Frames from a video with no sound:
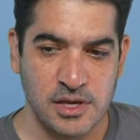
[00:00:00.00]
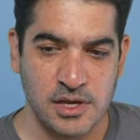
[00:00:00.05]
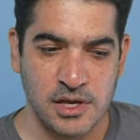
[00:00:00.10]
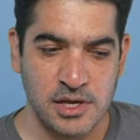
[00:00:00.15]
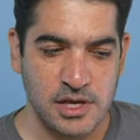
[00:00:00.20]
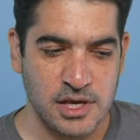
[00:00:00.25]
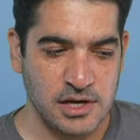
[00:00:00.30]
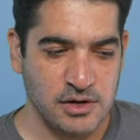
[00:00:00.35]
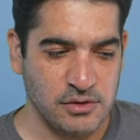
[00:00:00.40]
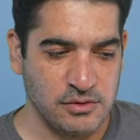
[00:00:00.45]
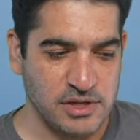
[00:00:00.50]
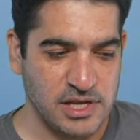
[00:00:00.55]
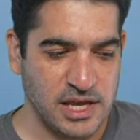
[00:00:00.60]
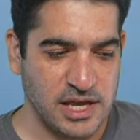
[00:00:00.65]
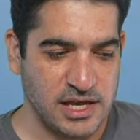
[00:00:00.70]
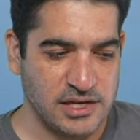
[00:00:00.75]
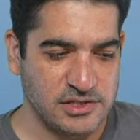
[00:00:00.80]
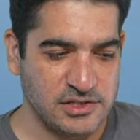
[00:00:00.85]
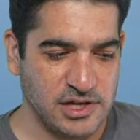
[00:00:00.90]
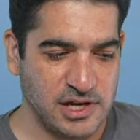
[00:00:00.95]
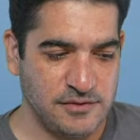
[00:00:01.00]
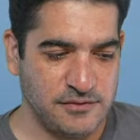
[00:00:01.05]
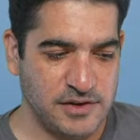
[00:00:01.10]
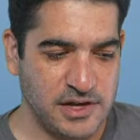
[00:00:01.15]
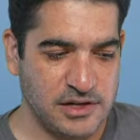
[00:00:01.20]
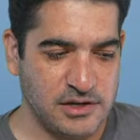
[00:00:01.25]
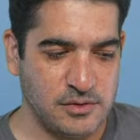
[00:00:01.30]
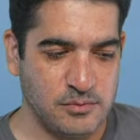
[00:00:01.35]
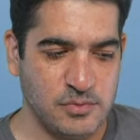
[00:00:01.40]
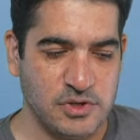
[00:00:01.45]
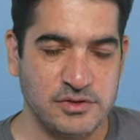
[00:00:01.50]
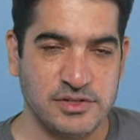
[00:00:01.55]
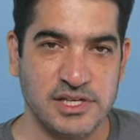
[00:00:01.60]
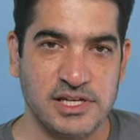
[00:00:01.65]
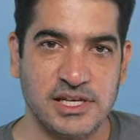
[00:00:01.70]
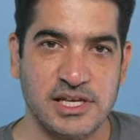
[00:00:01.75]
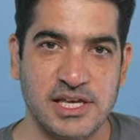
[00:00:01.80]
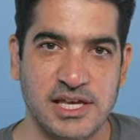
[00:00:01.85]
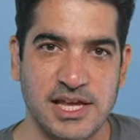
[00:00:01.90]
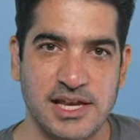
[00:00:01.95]
It only has offline
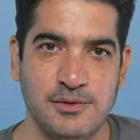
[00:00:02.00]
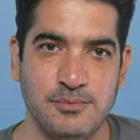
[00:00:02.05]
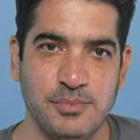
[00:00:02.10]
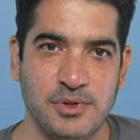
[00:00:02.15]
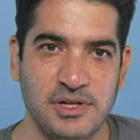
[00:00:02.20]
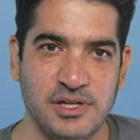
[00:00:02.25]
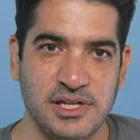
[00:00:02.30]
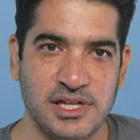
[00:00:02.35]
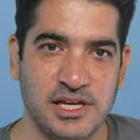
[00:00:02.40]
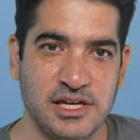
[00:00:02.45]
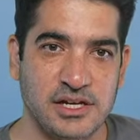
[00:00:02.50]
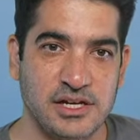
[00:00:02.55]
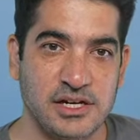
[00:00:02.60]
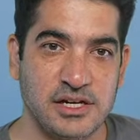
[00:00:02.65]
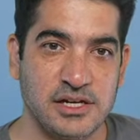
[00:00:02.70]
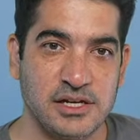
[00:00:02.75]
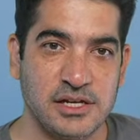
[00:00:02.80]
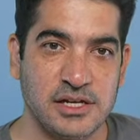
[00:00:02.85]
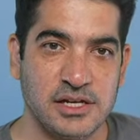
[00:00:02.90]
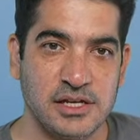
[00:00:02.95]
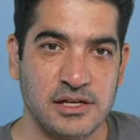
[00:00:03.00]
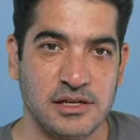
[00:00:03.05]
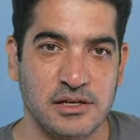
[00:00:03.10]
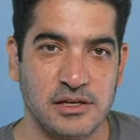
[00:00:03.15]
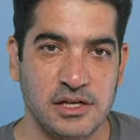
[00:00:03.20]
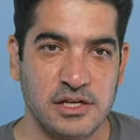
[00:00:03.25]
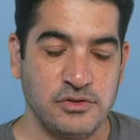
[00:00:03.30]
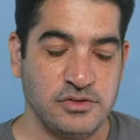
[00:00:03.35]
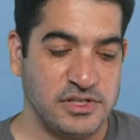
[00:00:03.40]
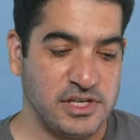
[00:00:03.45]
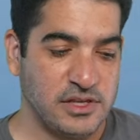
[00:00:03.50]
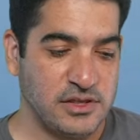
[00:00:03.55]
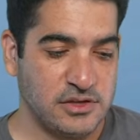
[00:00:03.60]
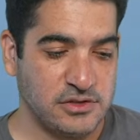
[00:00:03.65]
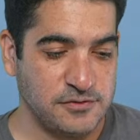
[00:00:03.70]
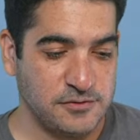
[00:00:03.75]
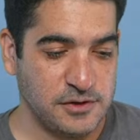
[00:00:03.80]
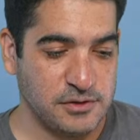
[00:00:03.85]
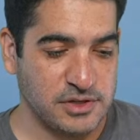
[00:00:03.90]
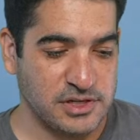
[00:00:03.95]
music and player. And you see this
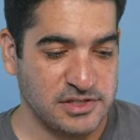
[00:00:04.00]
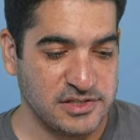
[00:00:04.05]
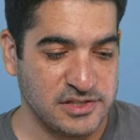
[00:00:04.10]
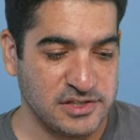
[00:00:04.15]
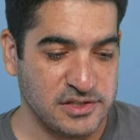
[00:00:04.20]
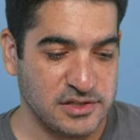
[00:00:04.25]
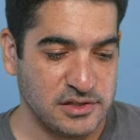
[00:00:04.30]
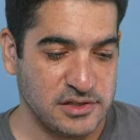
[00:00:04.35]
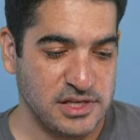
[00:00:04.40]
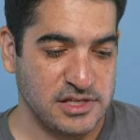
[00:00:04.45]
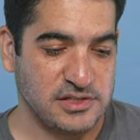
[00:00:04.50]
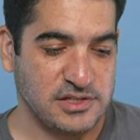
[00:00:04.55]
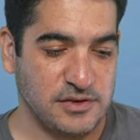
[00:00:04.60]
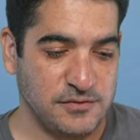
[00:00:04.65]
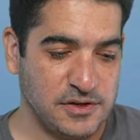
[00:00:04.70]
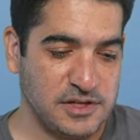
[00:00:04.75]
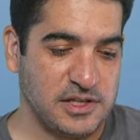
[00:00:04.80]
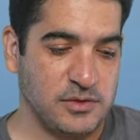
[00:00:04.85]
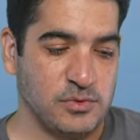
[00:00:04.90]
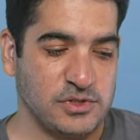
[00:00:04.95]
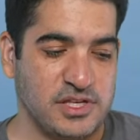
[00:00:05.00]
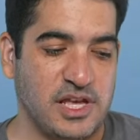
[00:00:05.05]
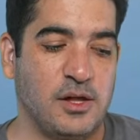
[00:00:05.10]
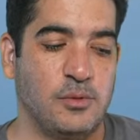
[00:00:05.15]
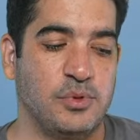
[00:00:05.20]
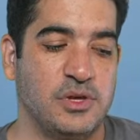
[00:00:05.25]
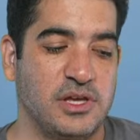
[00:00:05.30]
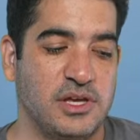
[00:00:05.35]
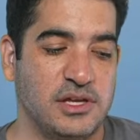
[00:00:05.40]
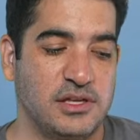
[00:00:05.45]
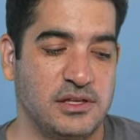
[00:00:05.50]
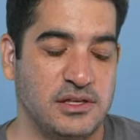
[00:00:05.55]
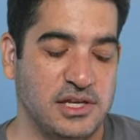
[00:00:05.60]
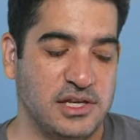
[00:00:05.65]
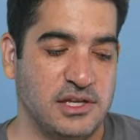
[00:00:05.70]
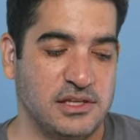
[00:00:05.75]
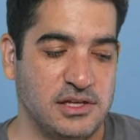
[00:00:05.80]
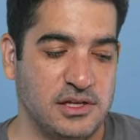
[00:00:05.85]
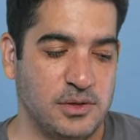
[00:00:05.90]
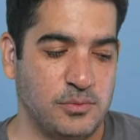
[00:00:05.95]
focus is definitely what's helping it to
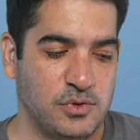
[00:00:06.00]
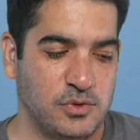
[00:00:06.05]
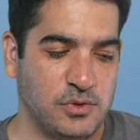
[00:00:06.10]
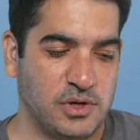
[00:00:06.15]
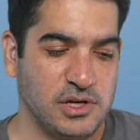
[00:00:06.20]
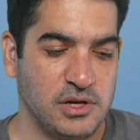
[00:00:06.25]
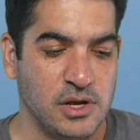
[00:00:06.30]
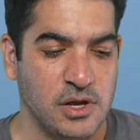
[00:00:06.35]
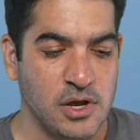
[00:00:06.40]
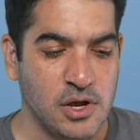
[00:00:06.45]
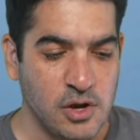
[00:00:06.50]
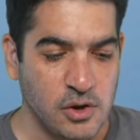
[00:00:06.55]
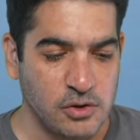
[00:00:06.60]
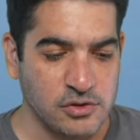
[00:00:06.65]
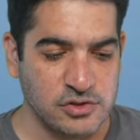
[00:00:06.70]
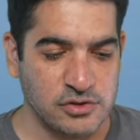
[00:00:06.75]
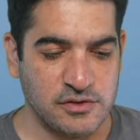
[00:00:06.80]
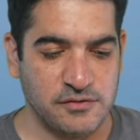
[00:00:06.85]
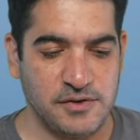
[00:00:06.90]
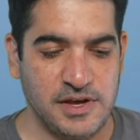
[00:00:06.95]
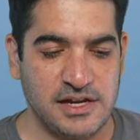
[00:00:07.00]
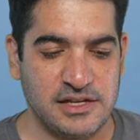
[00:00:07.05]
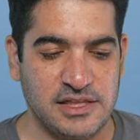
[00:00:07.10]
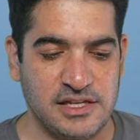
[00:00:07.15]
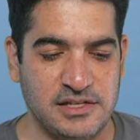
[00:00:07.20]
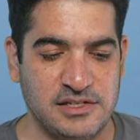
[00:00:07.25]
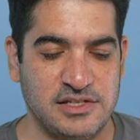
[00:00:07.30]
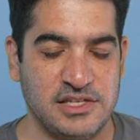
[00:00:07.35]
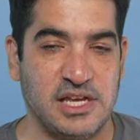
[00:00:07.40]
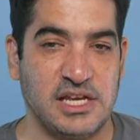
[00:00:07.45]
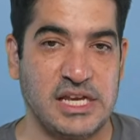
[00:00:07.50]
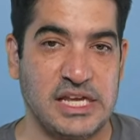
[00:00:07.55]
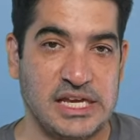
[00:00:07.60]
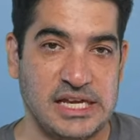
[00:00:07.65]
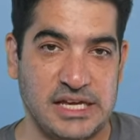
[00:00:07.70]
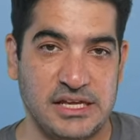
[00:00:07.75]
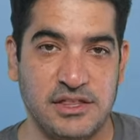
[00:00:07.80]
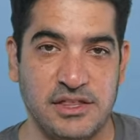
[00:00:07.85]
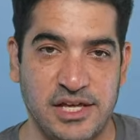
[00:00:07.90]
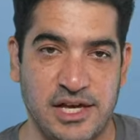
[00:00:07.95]
get to number one. Also the fact that it's getting
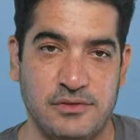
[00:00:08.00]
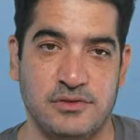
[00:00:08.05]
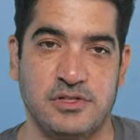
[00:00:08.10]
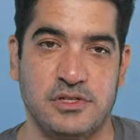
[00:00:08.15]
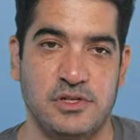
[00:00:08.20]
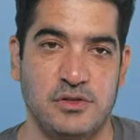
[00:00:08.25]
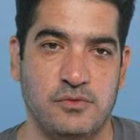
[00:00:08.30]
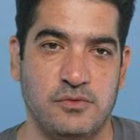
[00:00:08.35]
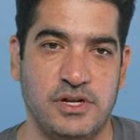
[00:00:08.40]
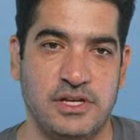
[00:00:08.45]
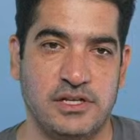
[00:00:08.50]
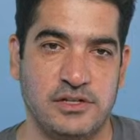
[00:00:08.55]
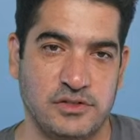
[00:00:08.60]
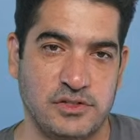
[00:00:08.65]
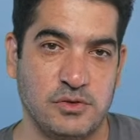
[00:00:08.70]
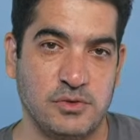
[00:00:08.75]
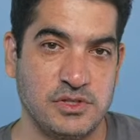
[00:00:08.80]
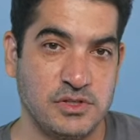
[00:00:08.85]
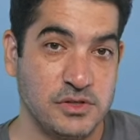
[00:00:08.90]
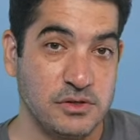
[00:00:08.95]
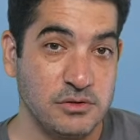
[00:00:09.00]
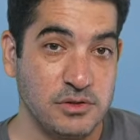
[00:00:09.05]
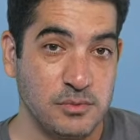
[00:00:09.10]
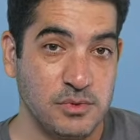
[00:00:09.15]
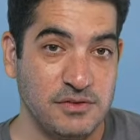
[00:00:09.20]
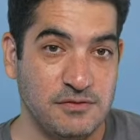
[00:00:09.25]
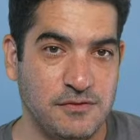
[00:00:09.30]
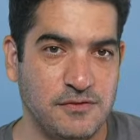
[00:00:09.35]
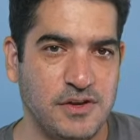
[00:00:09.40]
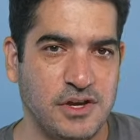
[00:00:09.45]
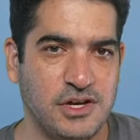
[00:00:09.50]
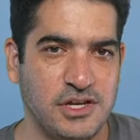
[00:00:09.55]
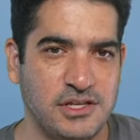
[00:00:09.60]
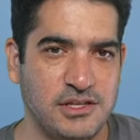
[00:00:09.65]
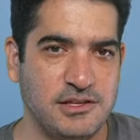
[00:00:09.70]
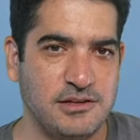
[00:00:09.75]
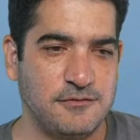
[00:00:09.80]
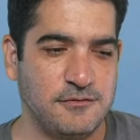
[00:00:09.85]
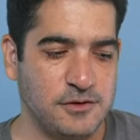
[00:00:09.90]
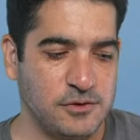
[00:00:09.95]
1,000 new ratings. So it's going to be very
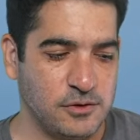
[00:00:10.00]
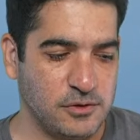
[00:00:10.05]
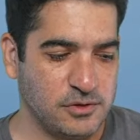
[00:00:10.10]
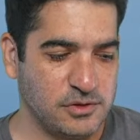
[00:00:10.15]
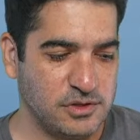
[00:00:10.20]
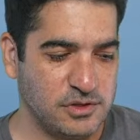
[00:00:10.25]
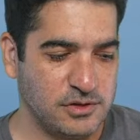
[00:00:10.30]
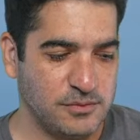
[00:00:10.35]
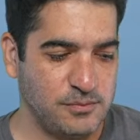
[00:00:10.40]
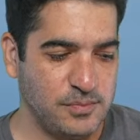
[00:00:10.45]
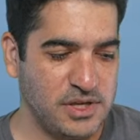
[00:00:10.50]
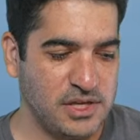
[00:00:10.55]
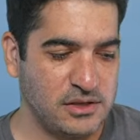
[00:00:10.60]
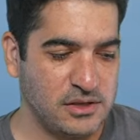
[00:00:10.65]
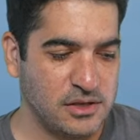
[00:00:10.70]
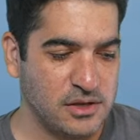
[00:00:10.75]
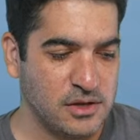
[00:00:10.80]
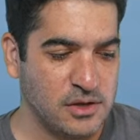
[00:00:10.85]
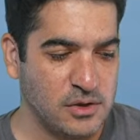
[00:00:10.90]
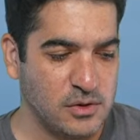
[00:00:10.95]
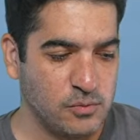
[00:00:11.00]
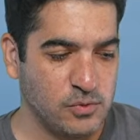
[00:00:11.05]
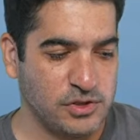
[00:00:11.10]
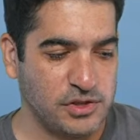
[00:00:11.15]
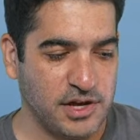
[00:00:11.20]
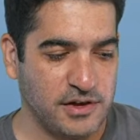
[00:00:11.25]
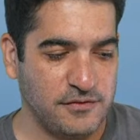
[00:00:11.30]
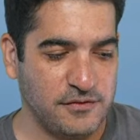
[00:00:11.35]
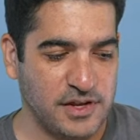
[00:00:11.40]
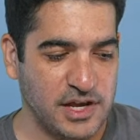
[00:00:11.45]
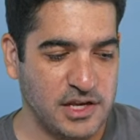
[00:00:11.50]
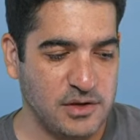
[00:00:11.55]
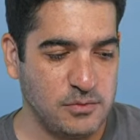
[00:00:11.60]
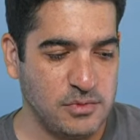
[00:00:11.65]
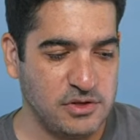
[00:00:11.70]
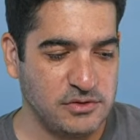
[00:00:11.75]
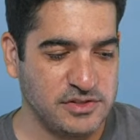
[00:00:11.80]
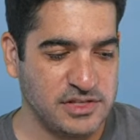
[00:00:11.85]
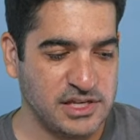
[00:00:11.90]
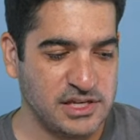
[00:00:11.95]
difficult to compete with offline
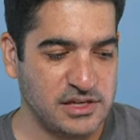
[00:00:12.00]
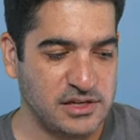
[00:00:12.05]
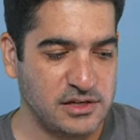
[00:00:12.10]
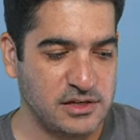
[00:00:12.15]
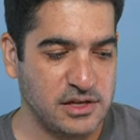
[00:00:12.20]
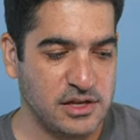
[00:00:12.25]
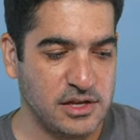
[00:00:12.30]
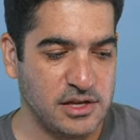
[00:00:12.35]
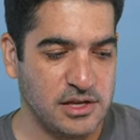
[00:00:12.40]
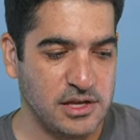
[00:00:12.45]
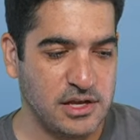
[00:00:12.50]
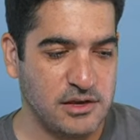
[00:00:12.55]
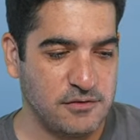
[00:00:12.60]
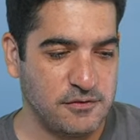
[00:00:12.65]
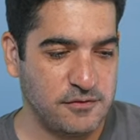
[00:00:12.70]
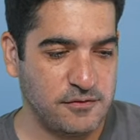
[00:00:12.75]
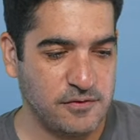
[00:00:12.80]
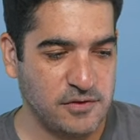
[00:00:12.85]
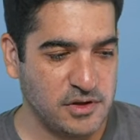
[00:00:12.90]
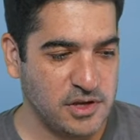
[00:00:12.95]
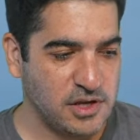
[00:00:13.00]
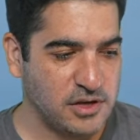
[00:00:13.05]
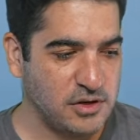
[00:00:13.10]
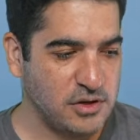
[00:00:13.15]
music if, in